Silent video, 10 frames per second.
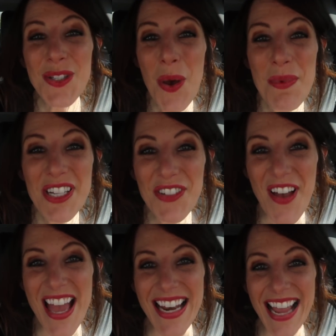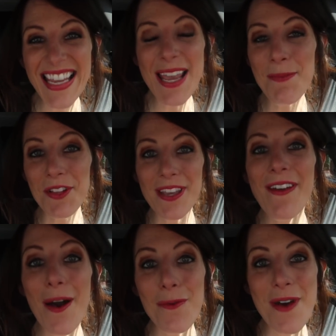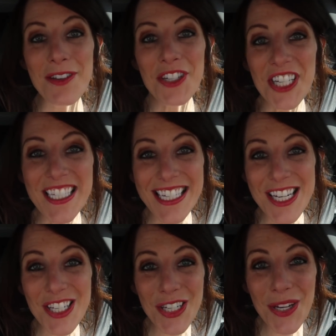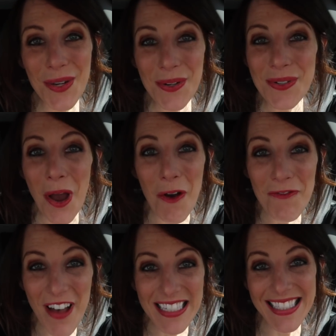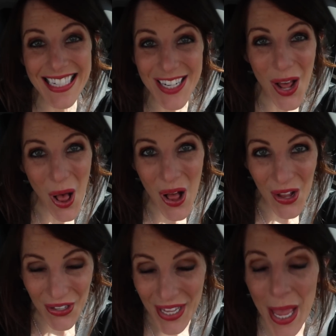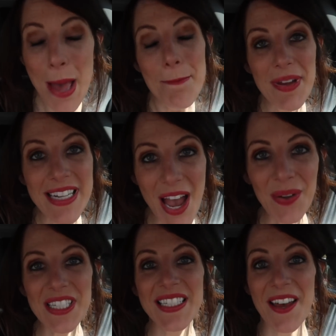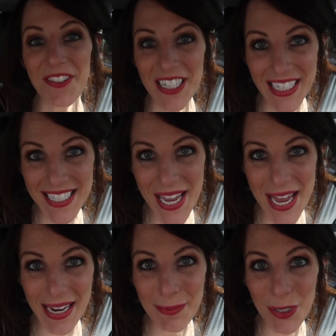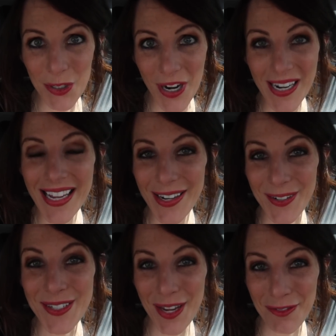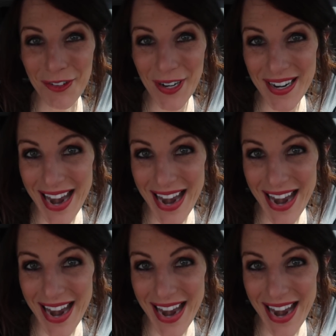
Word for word: so much fun. I can't believe how well she did too. No fussing at all. But now it's definitely time to try to get her down for a